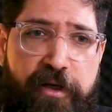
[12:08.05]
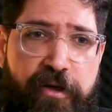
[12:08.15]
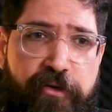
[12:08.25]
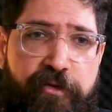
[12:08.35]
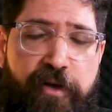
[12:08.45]

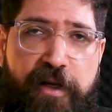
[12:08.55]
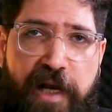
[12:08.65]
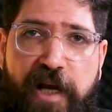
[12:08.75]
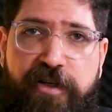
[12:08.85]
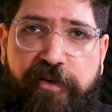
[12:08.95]
is a
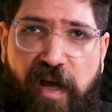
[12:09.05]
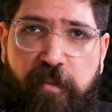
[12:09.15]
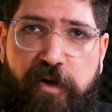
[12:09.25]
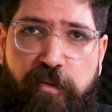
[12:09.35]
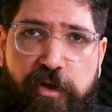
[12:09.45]
clash has
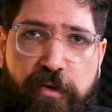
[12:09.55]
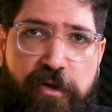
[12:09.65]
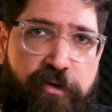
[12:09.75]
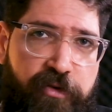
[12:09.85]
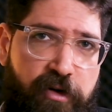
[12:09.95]
happened between
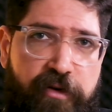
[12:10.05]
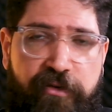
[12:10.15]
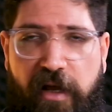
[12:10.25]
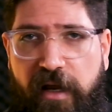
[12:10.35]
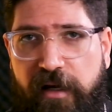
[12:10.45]
the Syrian
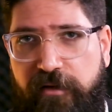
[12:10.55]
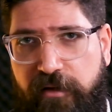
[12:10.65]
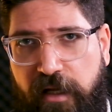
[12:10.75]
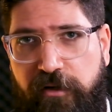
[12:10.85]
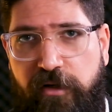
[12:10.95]
side
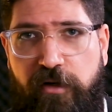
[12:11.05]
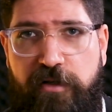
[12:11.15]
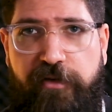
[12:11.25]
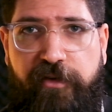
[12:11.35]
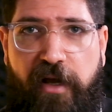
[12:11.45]
and the
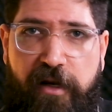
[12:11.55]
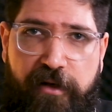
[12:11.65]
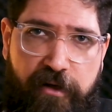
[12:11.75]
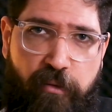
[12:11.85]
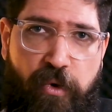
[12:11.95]
Kurdish side,
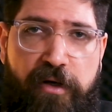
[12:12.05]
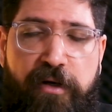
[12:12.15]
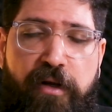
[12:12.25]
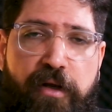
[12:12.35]
and the one